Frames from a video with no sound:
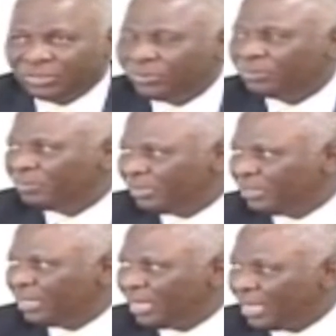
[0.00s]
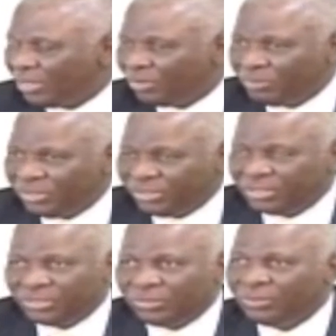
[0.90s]
to maintain a High
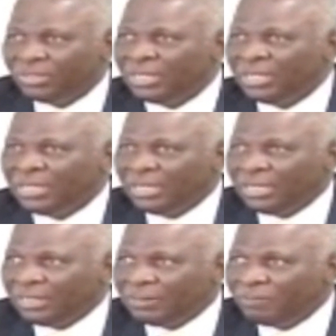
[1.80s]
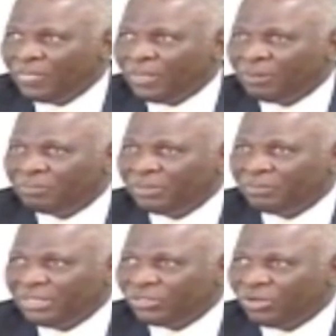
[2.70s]
Commission. So
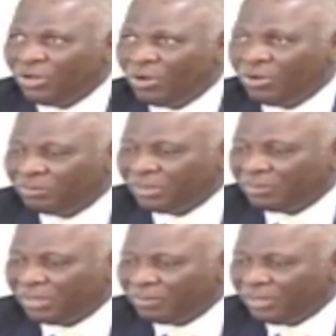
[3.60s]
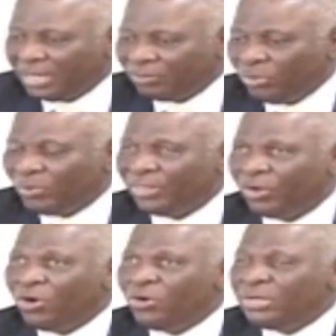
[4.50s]
this long, and we were
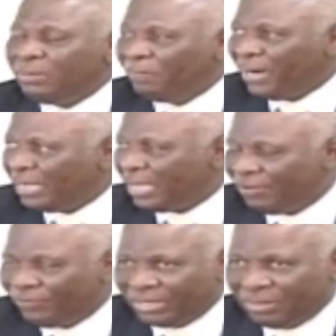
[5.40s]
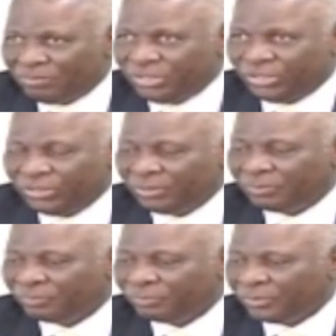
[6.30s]
the only black African mission
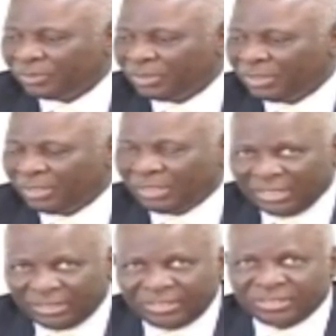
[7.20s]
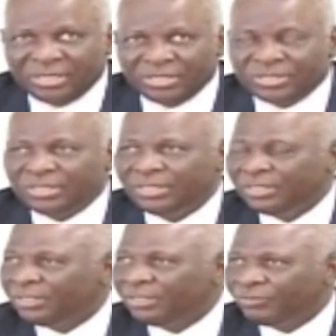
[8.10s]
in this country
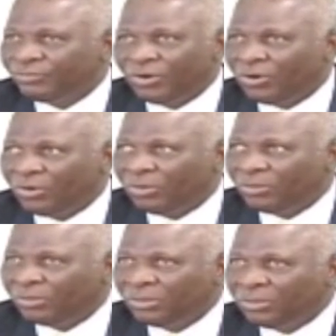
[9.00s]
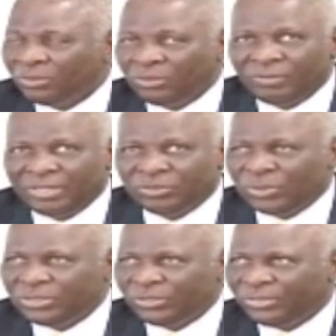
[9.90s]
for over
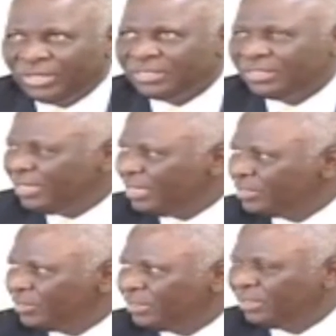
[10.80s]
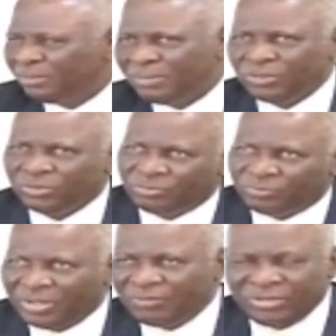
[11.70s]
20 or 30 years, until about
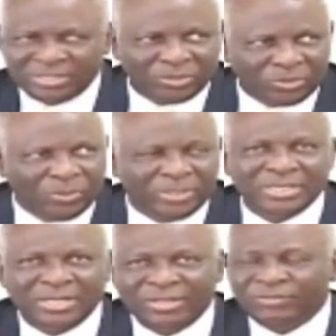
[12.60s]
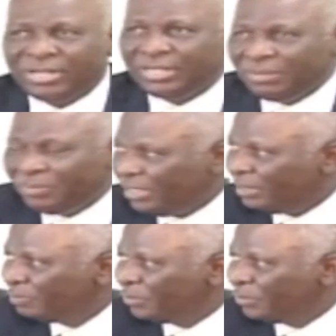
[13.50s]
5 years ago when South Africa came in.